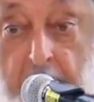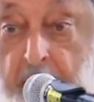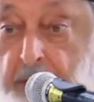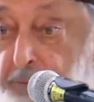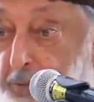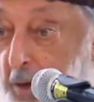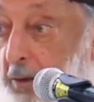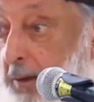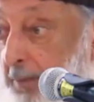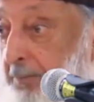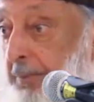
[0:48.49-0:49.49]
It is
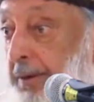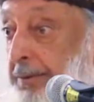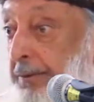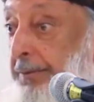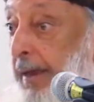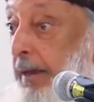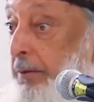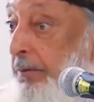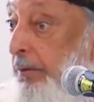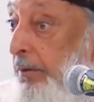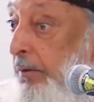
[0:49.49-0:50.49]
not complete as yet,
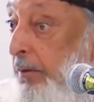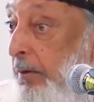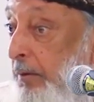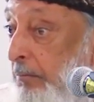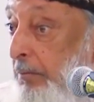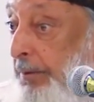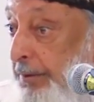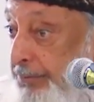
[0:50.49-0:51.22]
but